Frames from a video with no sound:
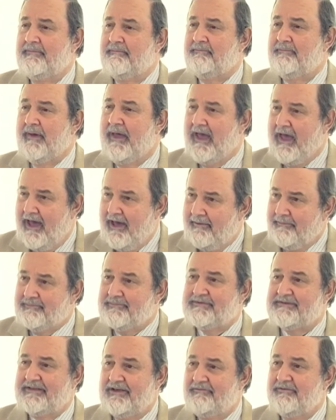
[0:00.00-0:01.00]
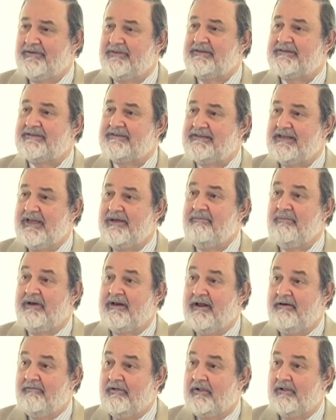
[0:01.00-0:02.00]
perhaps, given the same
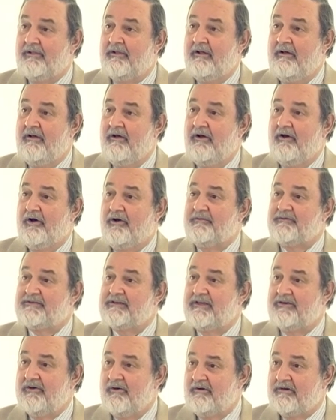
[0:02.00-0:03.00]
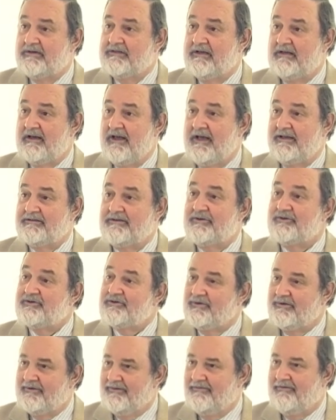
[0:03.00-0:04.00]
level of security as it
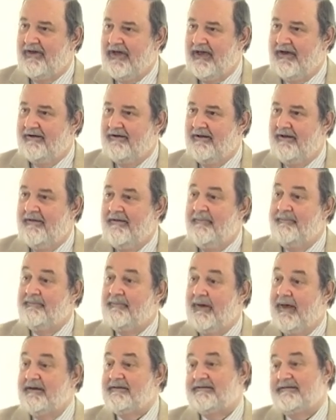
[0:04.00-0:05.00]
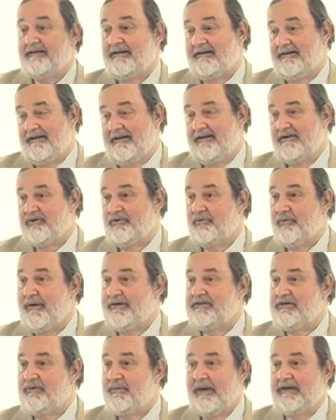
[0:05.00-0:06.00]
should have had. But
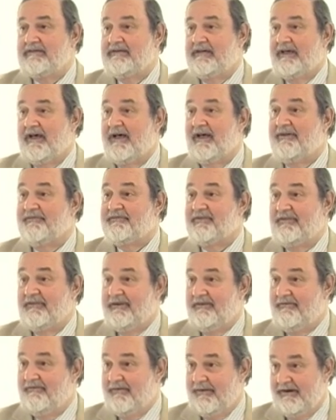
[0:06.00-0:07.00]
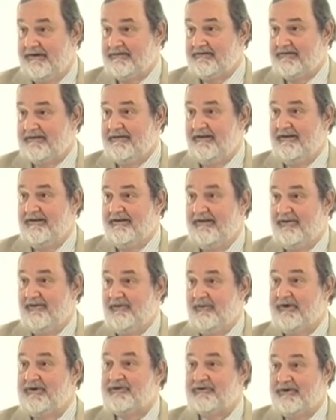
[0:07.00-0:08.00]
2020, after the event,
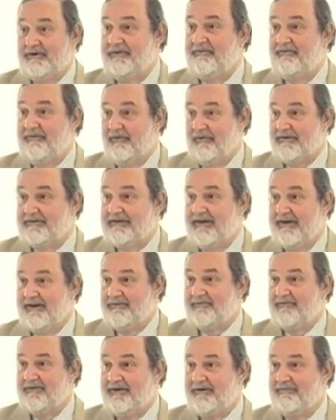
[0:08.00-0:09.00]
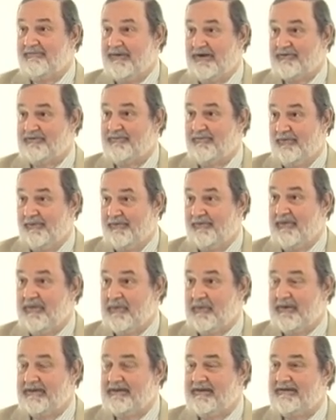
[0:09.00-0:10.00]
we should have looked after it much more than
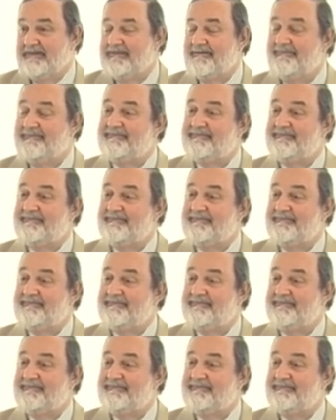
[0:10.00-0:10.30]
we did.